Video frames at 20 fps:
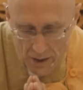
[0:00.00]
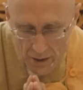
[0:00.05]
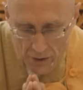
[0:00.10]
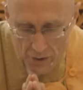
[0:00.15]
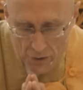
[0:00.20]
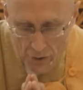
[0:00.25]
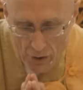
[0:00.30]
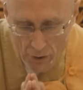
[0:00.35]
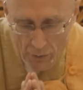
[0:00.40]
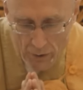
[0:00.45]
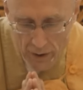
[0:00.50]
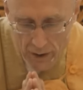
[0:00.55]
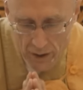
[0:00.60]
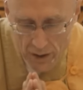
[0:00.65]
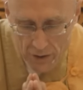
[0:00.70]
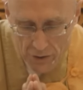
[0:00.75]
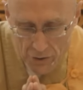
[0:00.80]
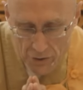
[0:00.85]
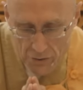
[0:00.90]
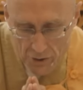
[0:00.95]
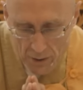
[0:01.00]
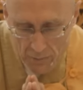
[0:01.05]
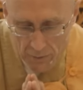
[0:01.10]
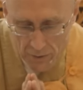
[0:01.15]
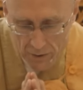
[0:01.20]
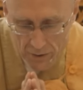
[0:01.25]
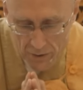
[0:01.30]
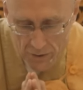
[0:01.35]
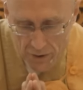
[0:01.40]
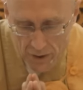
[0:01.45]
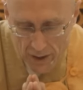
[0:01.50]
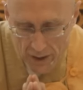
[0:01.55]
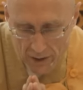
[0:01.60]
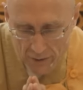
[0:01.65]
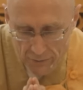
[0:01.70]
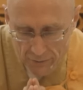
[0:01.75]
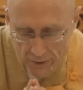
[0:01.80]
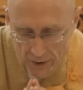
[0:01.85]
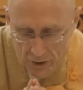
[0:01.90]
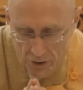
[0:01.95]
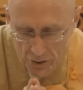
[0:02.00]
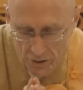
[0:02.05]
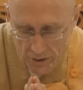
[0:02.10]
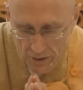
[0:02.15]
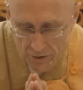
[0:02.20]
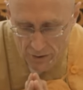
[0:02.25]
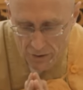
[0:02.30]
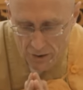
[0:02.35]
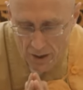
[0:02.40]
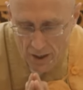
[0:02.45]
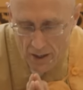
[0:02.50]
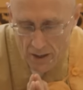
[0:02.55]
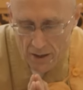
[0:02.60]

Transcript: knowing its troubles and afflictions,